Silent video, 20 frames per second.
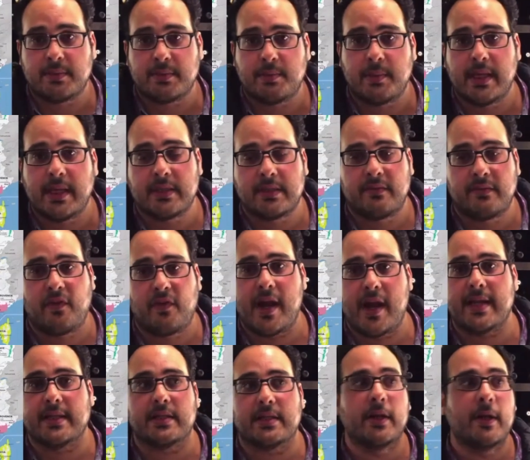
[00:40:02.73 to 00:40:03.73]
in
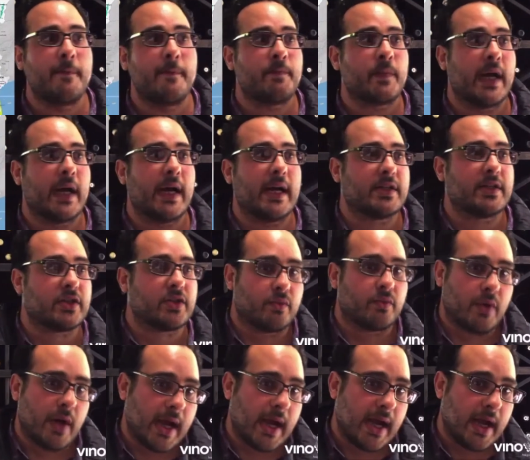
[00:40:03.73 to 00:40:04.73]
France, uh,
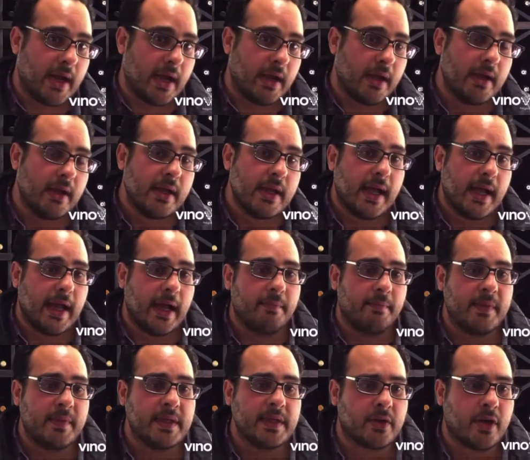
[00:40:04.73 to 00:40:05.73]
Syrah, um,
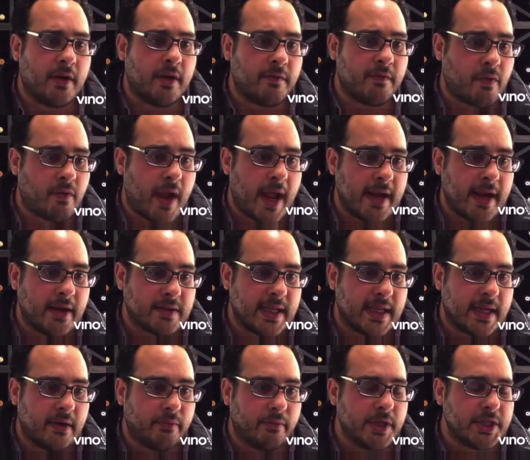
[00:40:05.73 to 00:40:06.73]
these are all varietals that
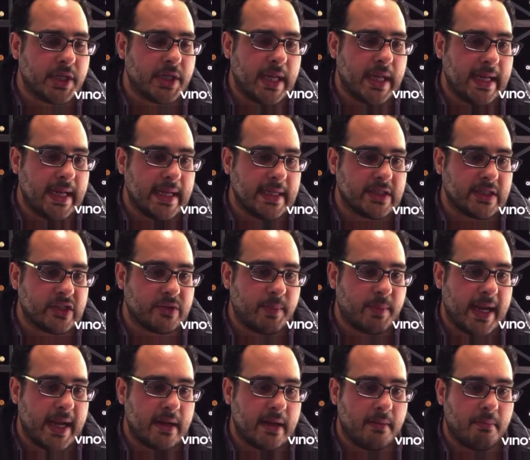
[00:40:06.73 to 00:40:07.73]
originate in
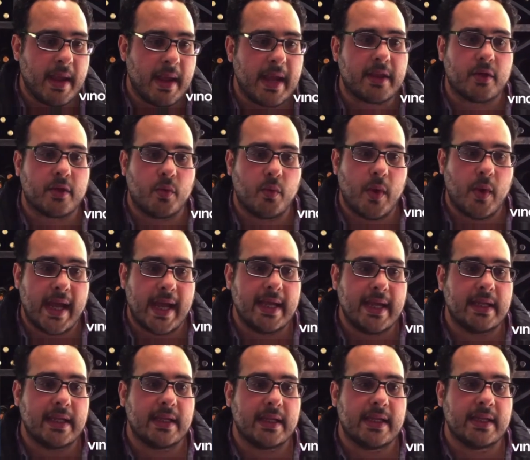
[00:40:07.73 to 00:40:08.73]
Spain and make their way
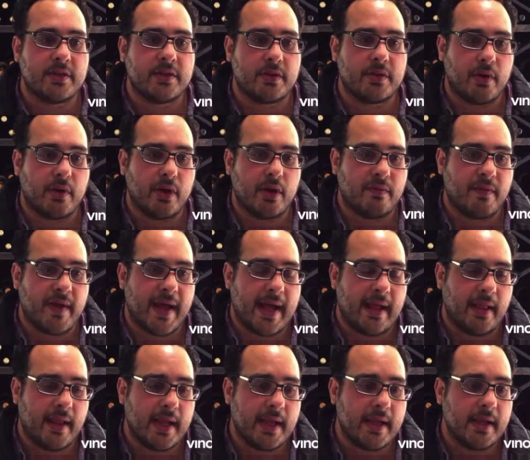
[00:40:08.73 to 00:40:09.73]
into the Rhone
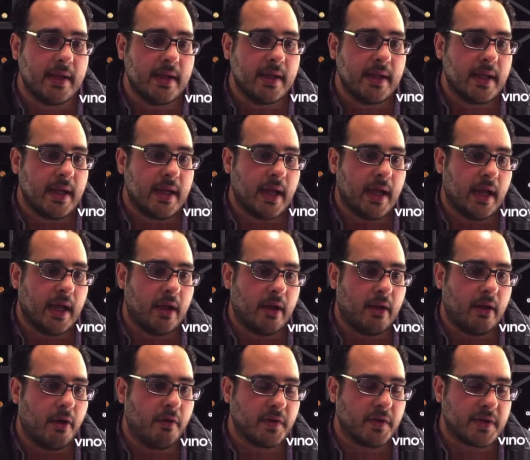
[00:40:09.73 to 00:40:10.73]
Valley uh,
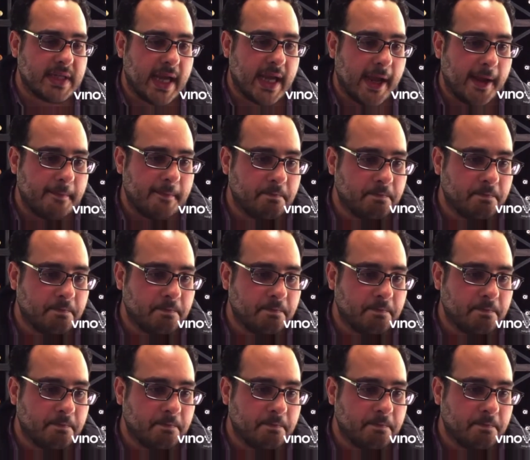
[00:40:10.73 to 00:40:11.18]
over time.